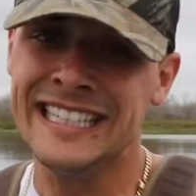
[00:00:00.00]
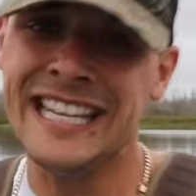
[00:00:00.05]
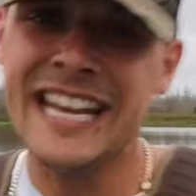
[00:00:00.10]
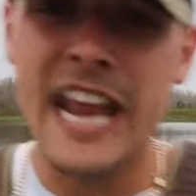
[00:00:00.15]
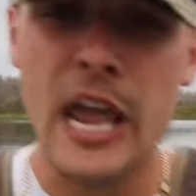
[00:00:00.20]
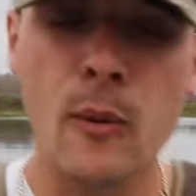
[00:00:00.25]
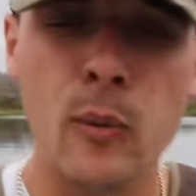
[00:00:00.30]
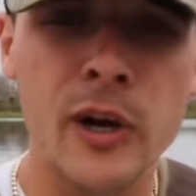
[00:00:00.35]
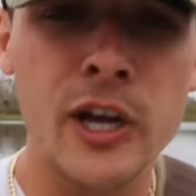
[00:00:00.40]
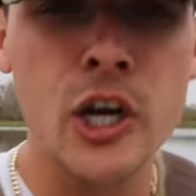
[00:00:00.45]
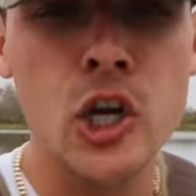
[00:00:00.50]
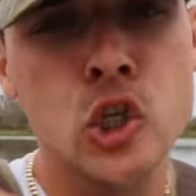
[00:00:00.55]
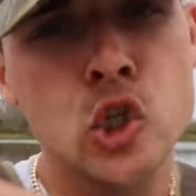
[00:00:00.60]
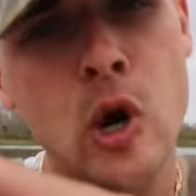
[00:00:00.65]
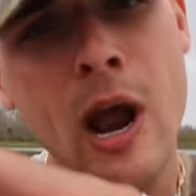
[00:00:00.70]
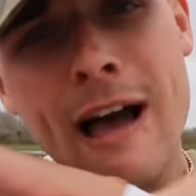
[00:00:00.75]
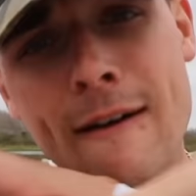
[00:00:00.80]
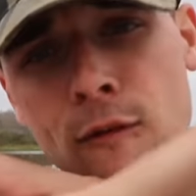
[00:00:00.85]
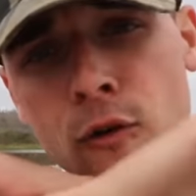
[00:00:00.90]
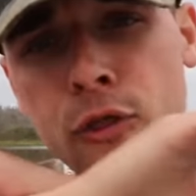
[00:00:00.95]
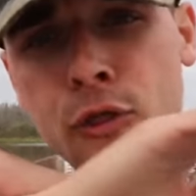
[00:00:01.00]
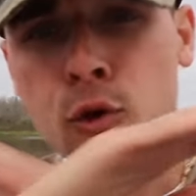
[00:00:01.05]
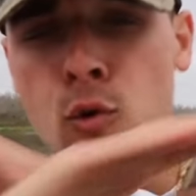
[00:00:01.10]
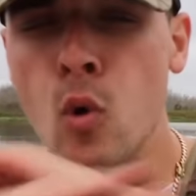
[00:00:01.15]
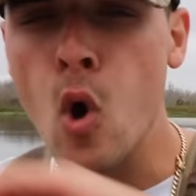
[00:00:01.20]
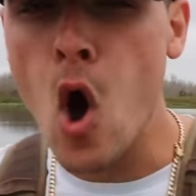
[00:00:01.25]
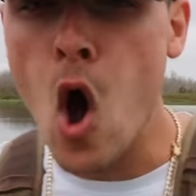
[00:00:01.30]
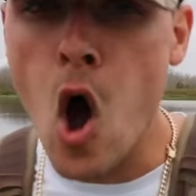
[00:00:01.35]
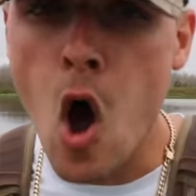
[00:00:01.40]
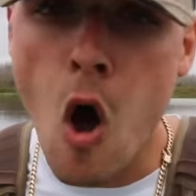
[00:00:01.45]
Today we're gonna travel
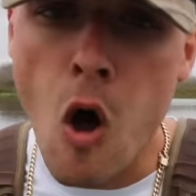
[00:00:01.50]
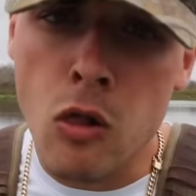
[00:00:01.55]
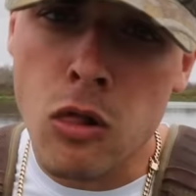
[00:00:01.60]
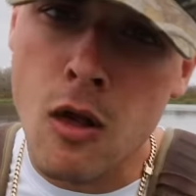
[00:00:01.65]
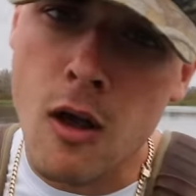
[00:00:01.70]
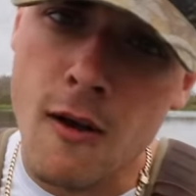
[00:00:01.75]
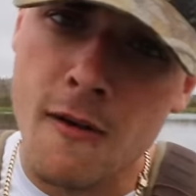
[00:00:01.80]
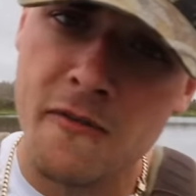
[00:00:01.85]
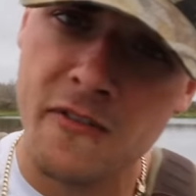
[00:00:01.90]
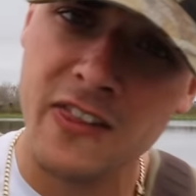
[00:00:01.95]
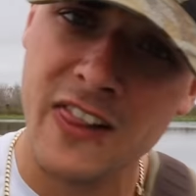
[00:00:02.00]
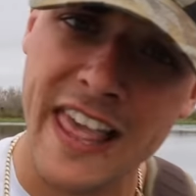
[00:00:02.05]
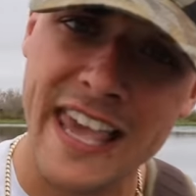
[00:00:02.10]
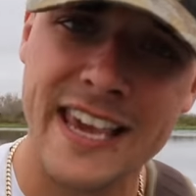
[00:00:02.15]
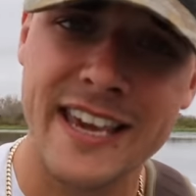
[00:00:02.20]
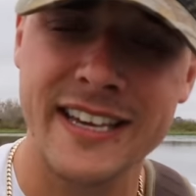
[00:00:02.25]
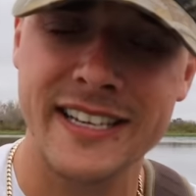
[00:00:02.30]
through all of Lake